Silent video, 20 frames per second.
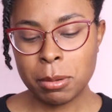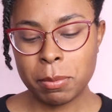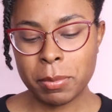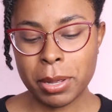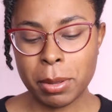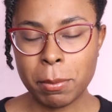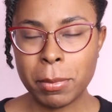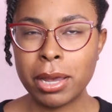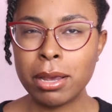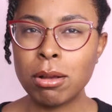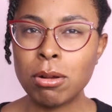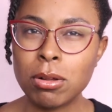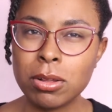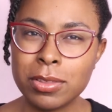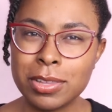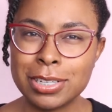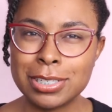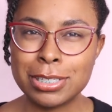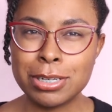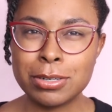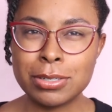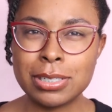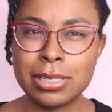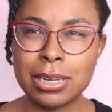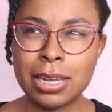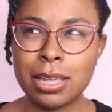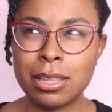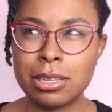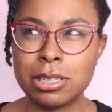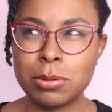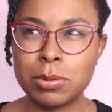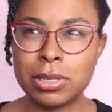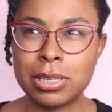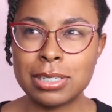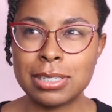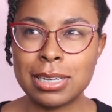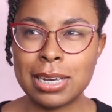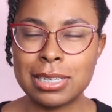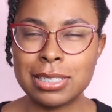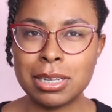But my goal this year is to get this one
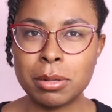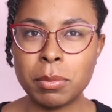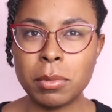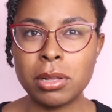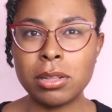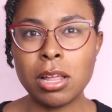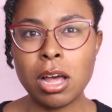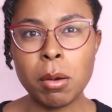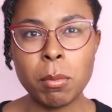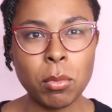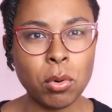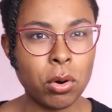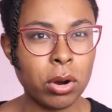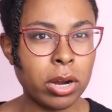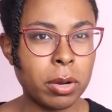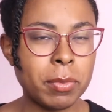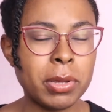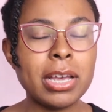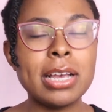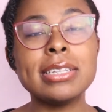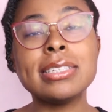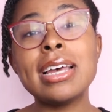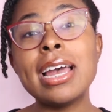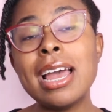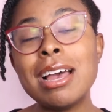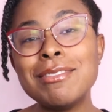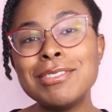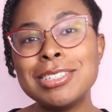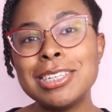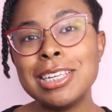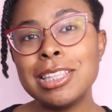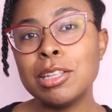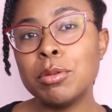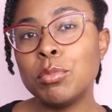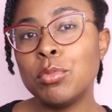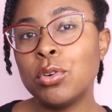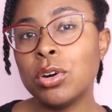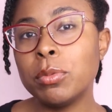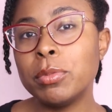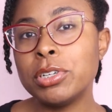to size up a lot more because I have seen the
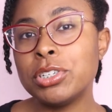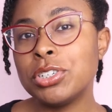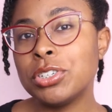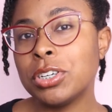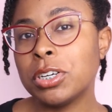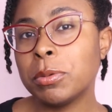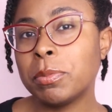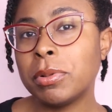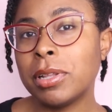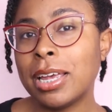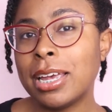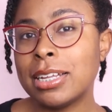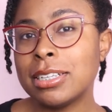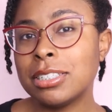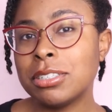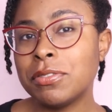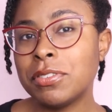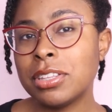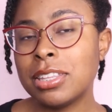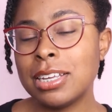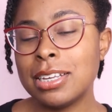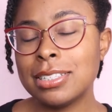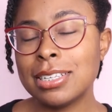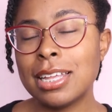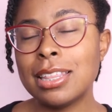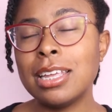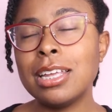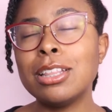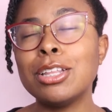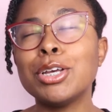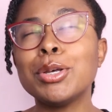more mature plants for these and they